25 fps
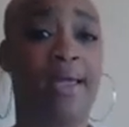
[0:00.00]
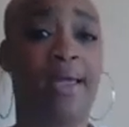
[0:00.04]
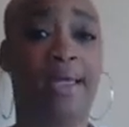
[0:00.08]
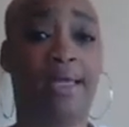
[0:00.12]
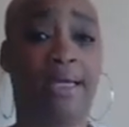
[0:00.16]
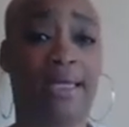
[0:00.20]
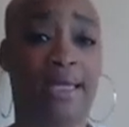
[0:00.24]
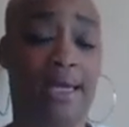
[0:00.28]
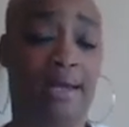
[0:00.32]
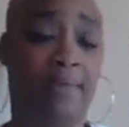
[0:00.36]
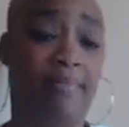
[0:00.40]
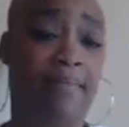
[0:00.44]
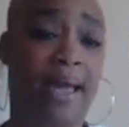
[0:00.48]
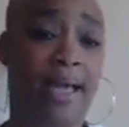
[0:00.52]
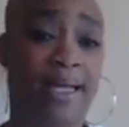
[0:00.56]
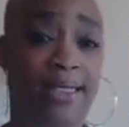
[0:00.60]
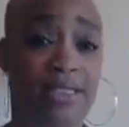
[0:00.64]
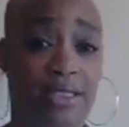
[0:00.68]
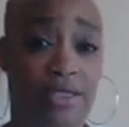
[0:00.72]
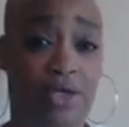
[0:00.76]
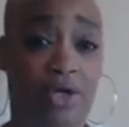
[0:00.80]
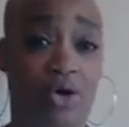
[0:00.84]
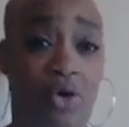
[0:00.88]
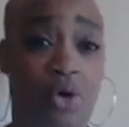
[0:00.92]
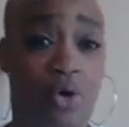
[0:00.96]
Getting Back to
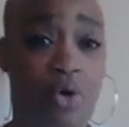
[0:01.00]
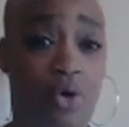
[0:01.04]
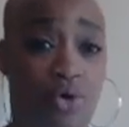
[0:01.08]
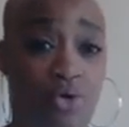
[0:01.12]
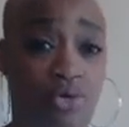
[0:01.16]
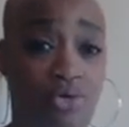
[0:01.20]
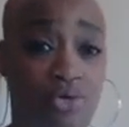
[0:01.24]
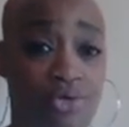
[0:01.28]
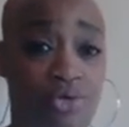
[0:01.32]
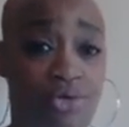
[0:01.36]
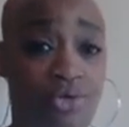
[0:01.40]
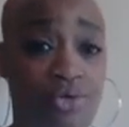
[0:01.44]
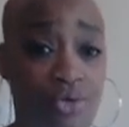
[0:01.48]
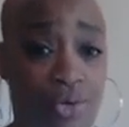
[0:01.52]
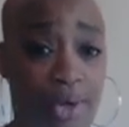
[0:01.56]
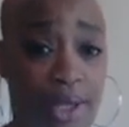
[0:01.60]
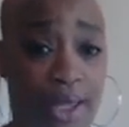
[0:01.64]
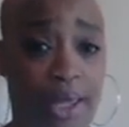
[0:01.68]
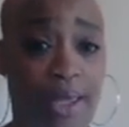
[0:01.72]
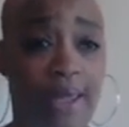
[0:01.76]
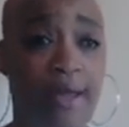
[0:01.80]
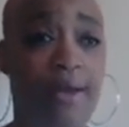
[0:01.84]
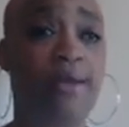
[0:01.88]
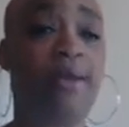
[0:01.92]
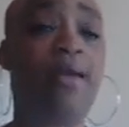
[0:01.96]
Nicole toolkit.